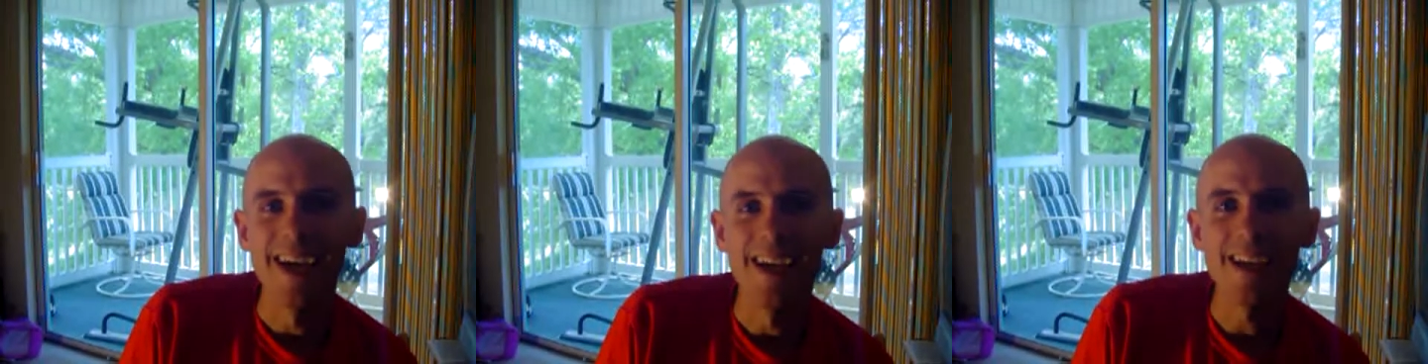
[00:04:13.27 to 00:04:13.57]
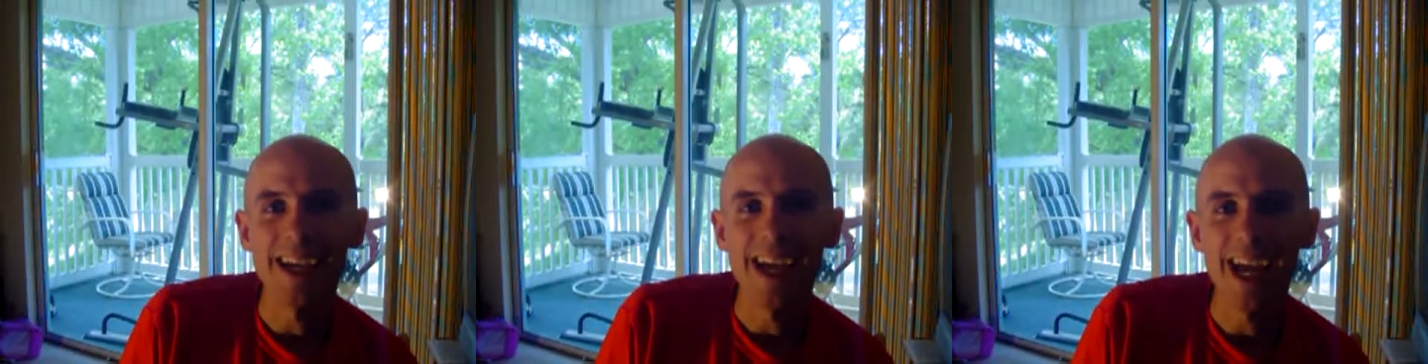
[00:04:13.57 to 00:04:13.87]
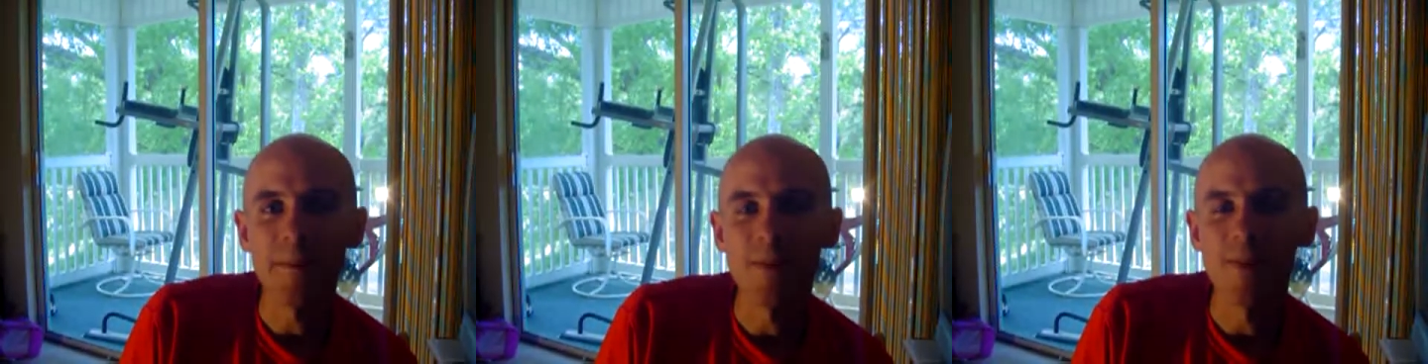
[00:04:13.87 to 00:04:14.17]
it
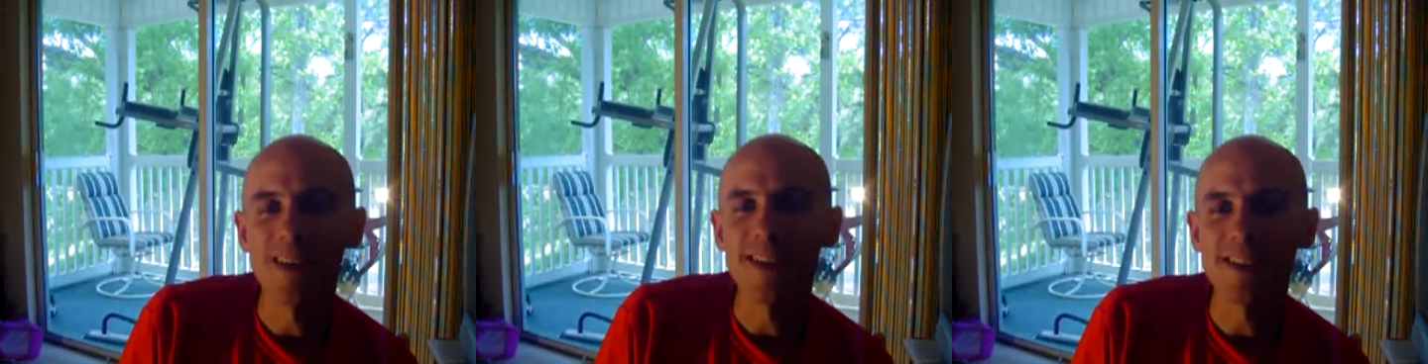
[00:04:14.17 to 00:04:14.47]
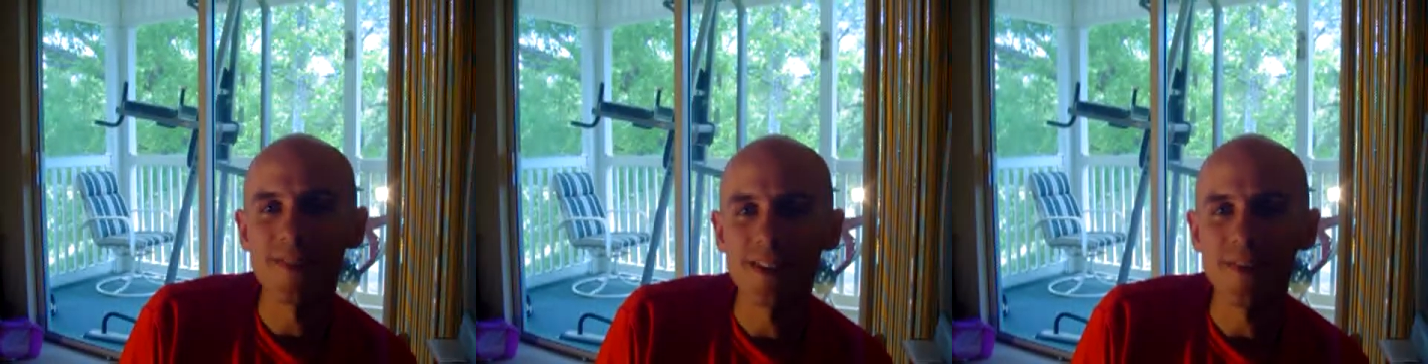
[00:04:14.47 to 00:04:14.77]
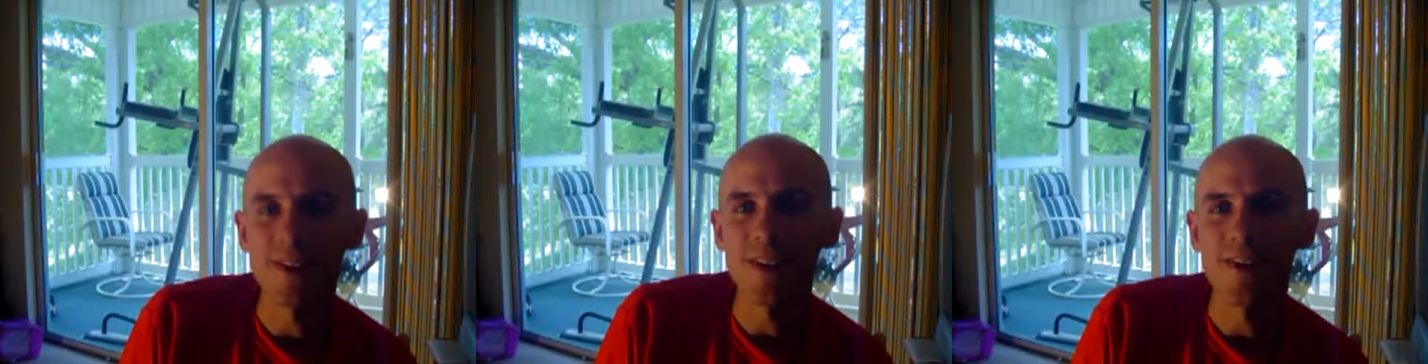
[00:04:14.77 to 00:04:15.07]
can be relatively
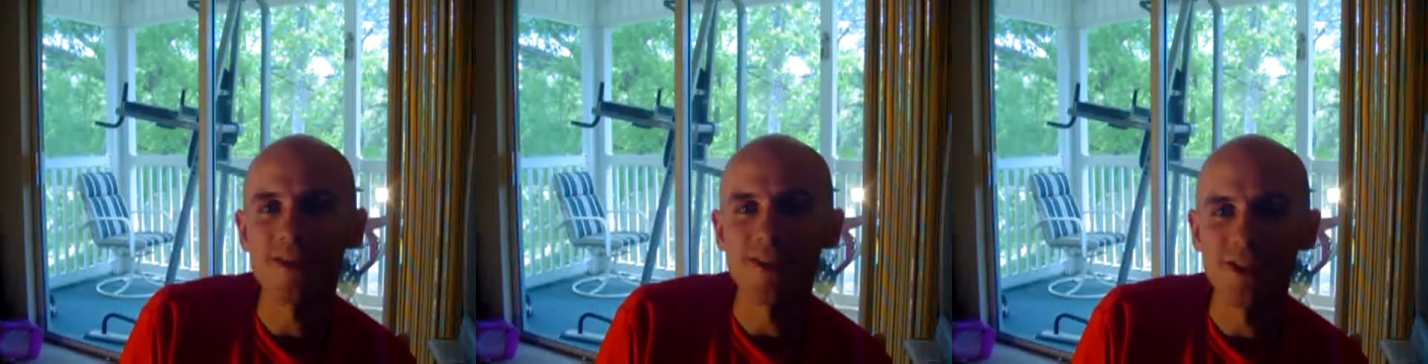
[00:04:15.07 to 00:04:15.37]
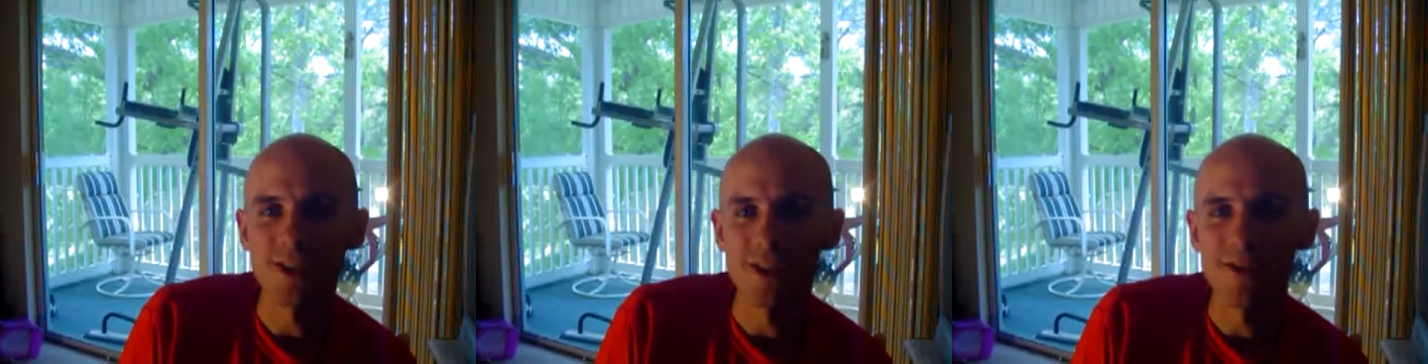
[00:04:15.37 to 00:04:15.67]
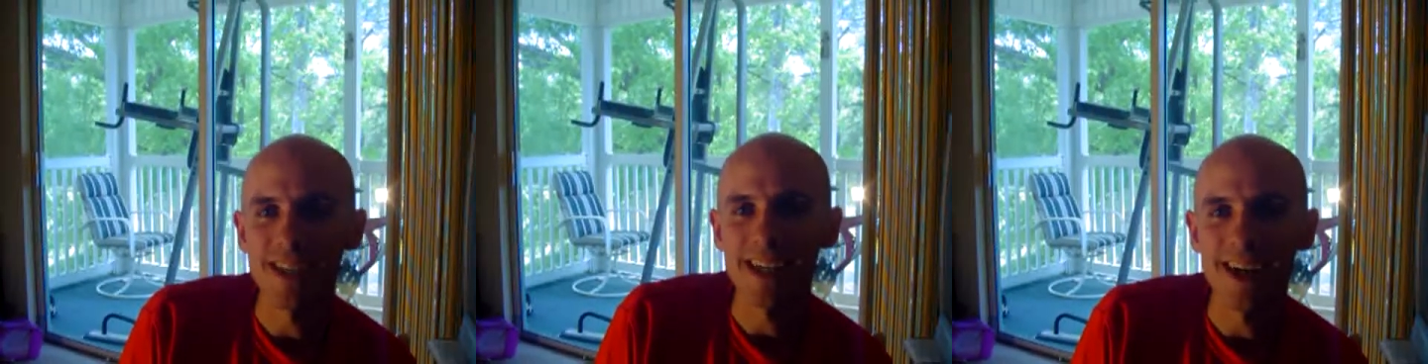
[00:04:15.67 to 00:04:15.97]
difficult to
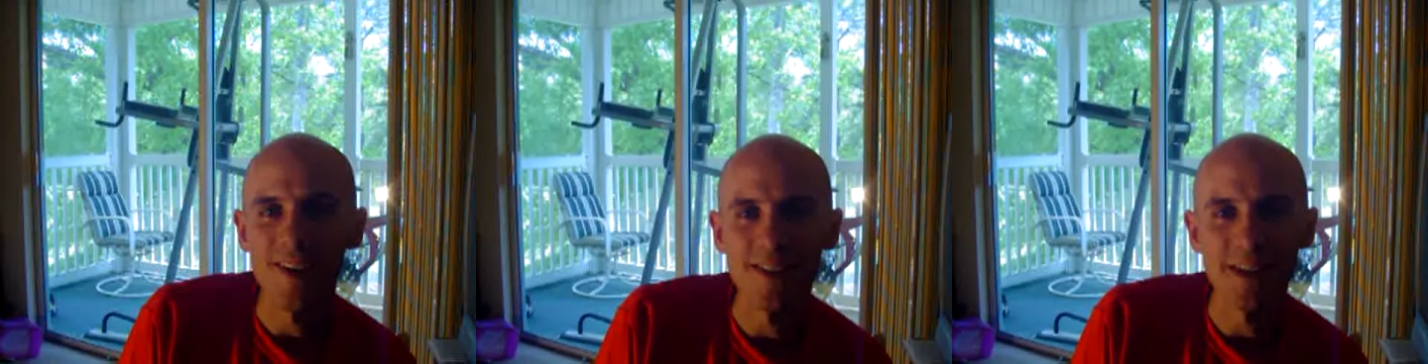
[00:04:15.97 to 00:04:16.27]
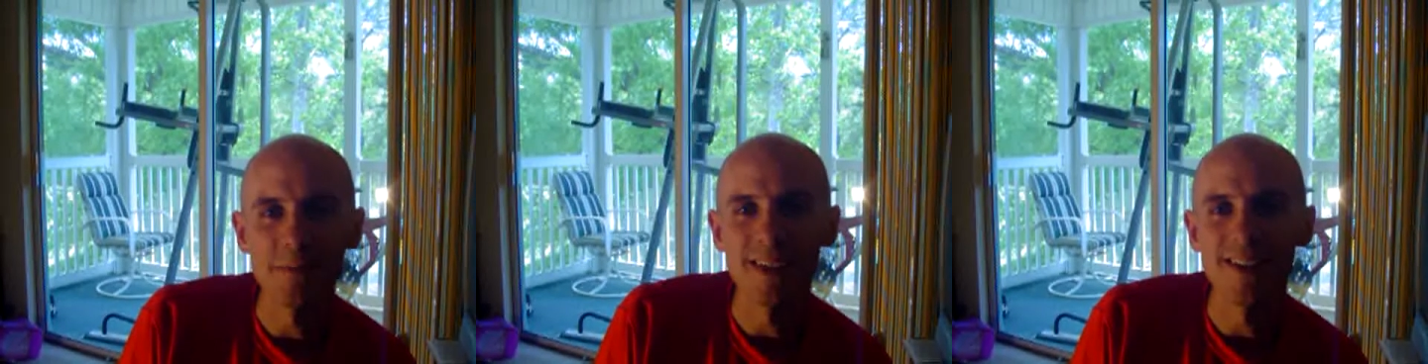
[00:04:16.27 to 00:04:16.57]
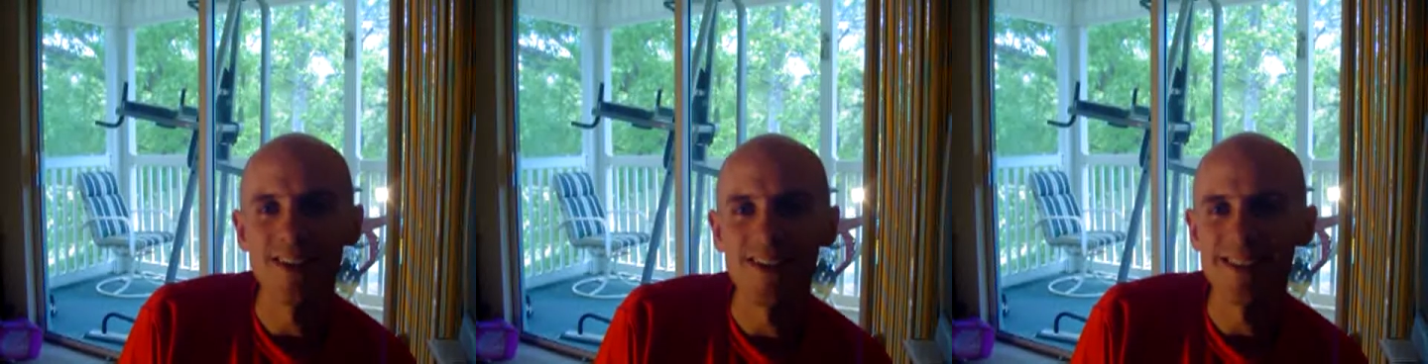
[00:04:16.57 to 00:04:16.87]
choose a healthy
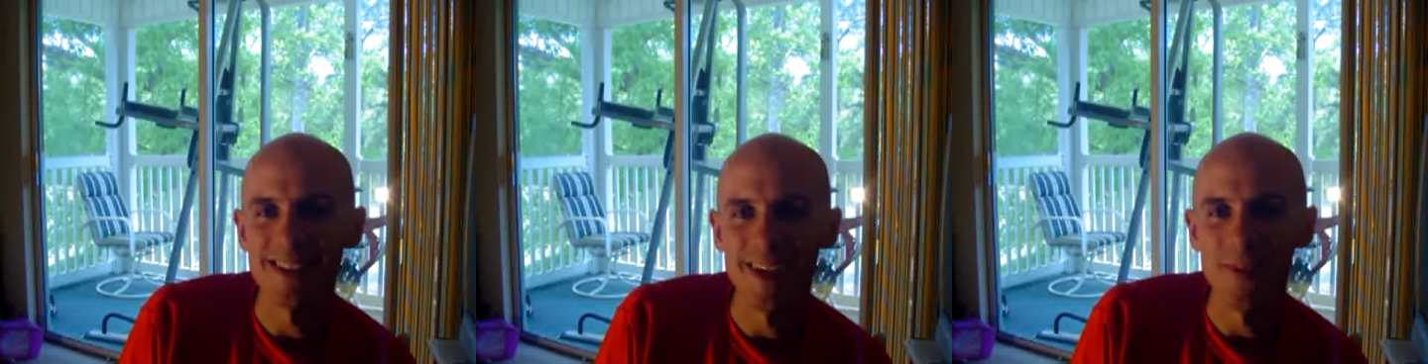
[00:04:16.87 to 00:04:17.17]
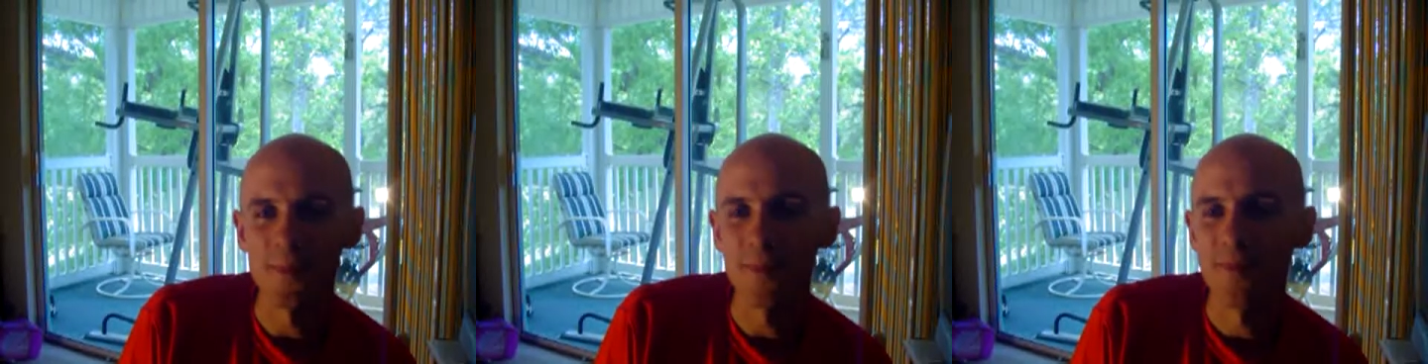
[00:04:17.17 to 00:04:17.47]
meal. So,